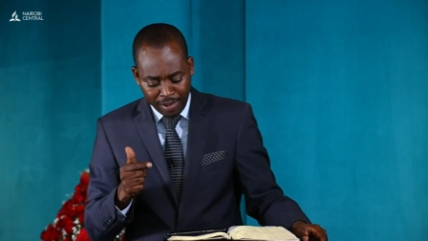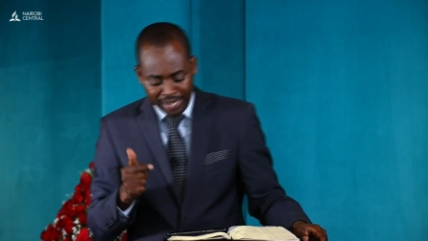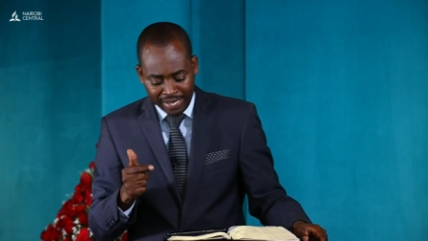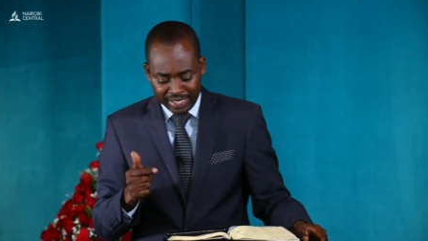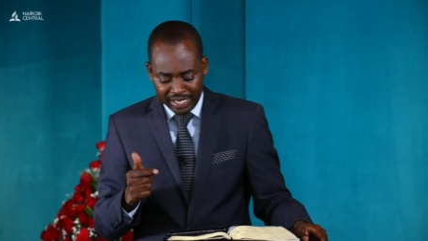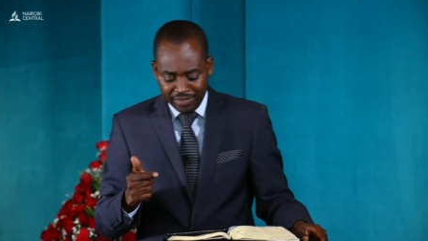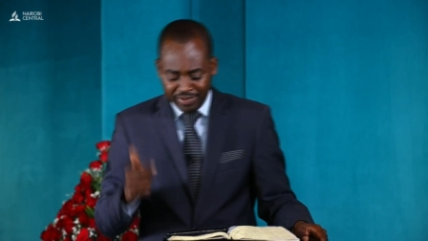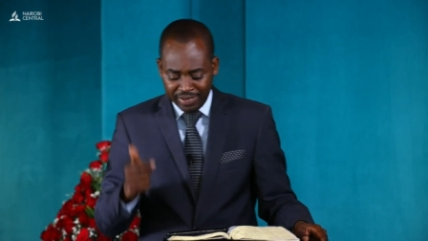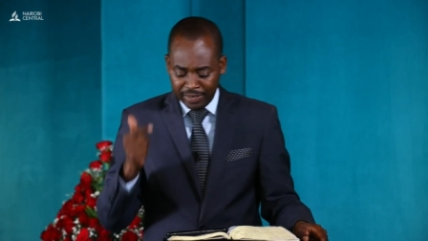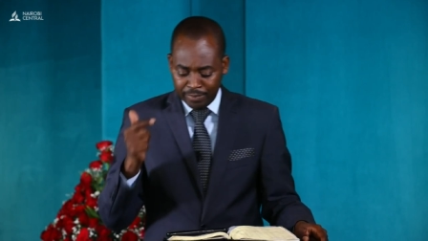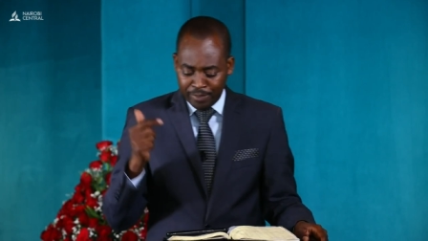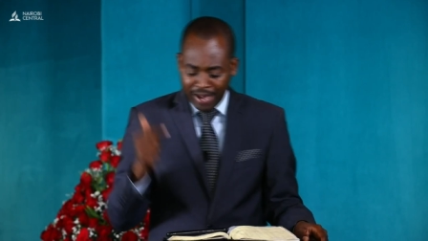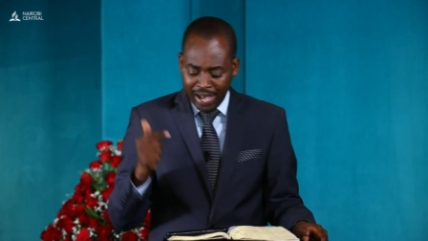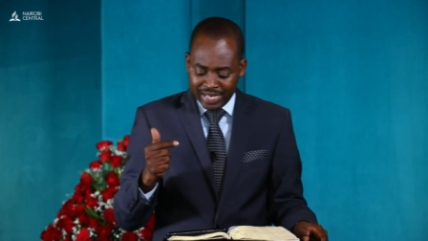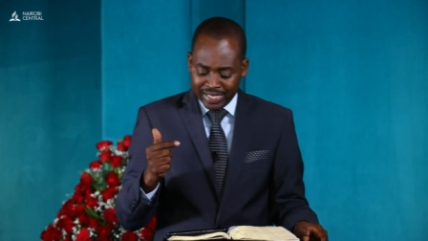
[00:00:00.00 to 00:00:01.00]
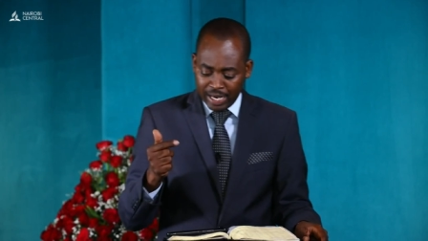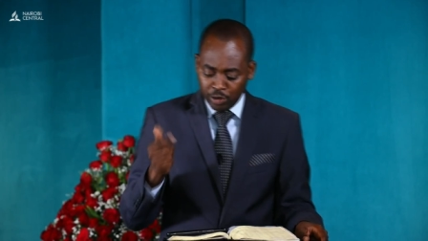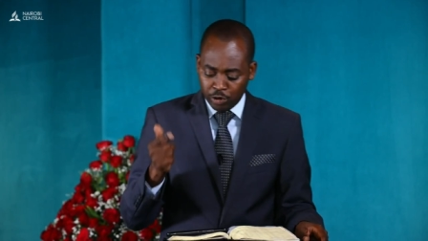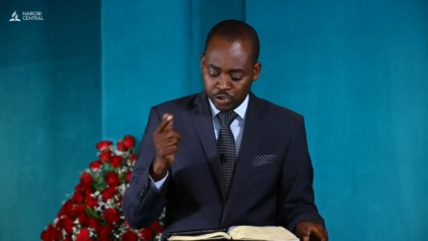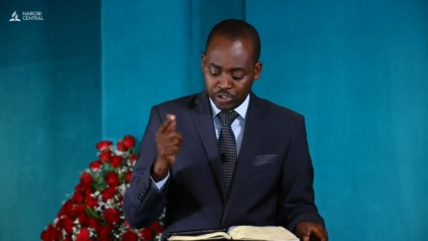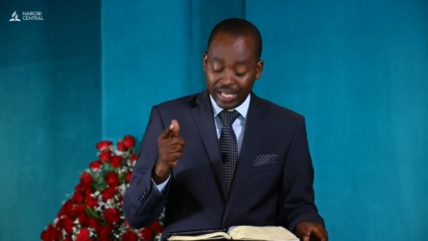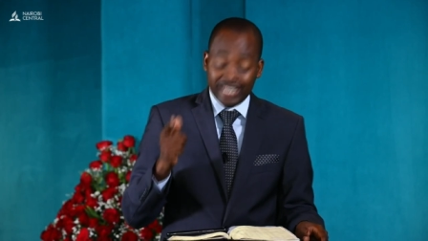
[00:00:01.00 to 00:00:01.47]
but if I depart, I
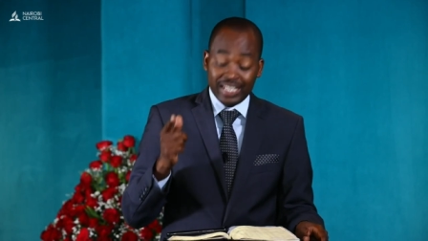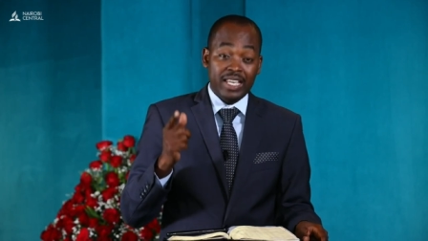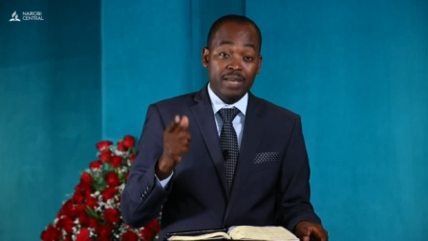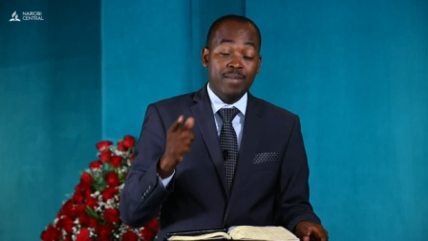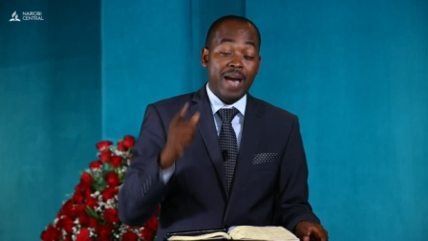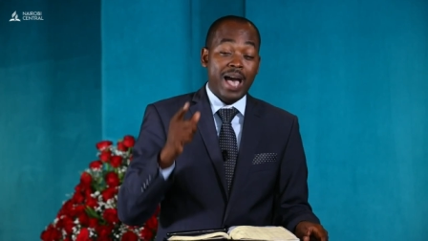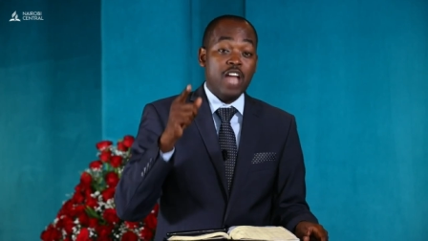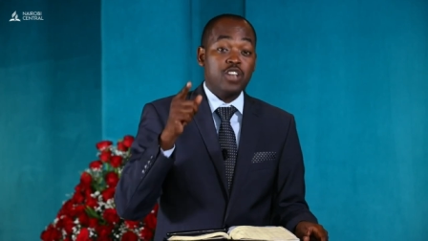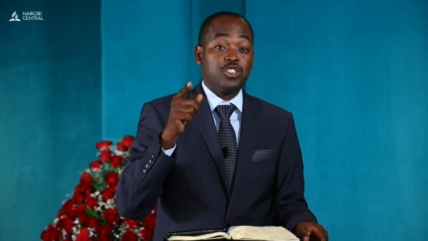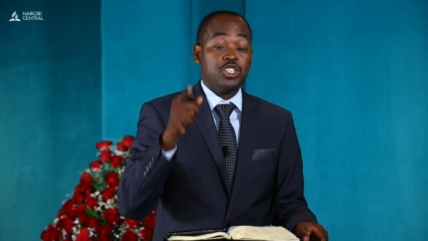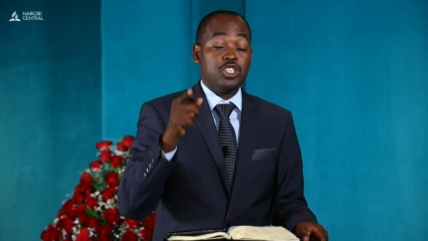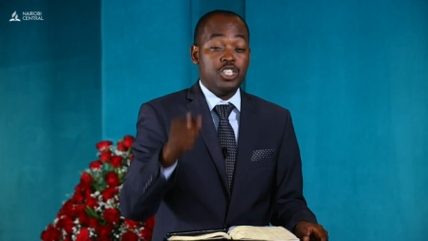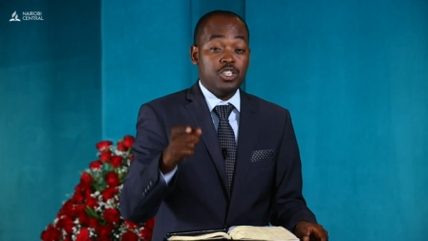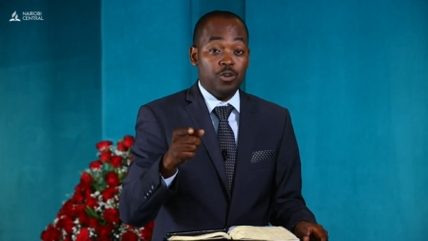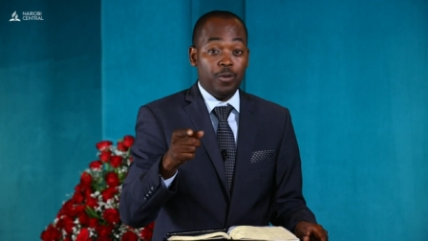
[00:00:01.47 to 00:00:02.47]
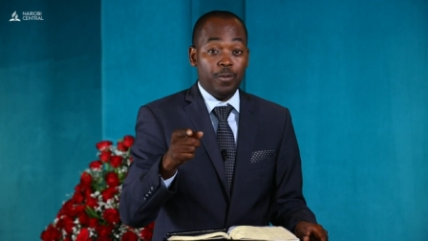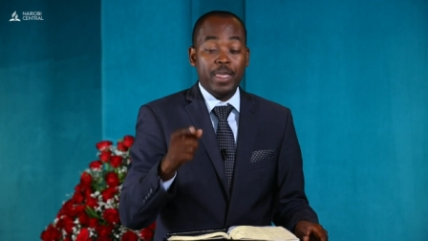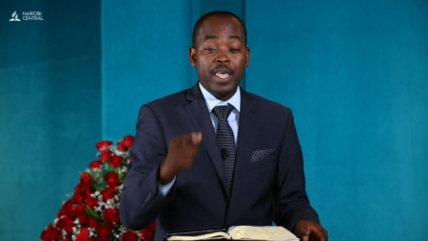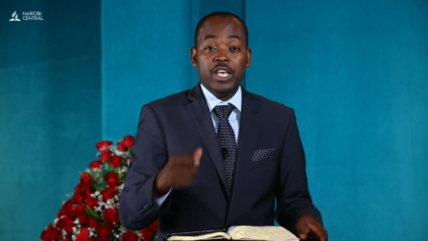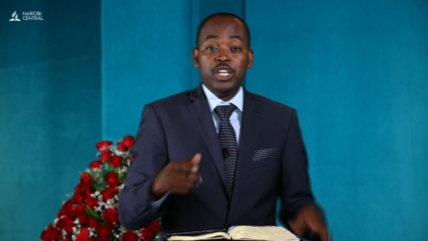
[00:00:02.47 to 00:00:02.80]
will send him unto you.